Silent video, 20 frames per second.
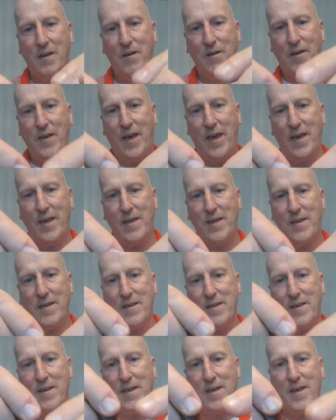Okay,
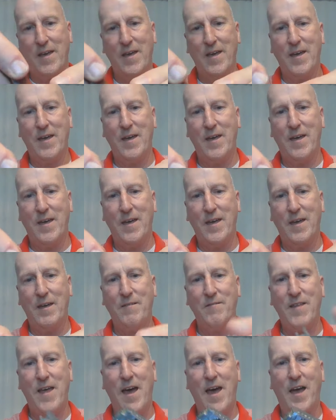
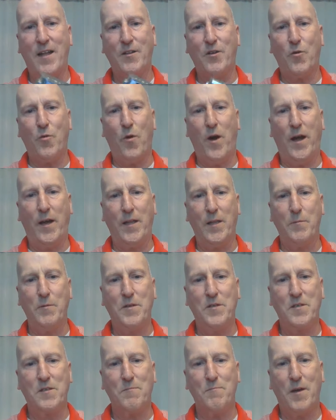not quite. Let me
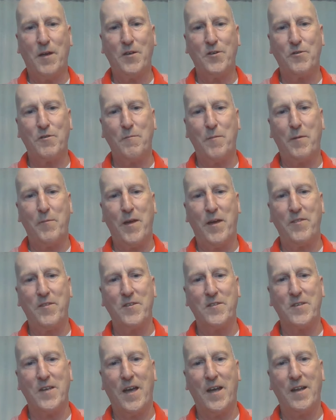just make sure. Maybe on
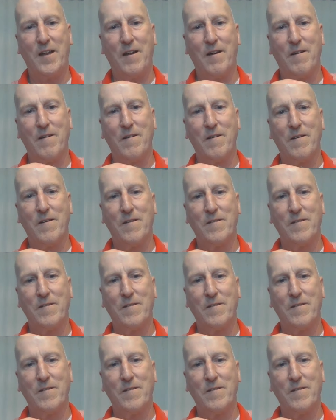this side here.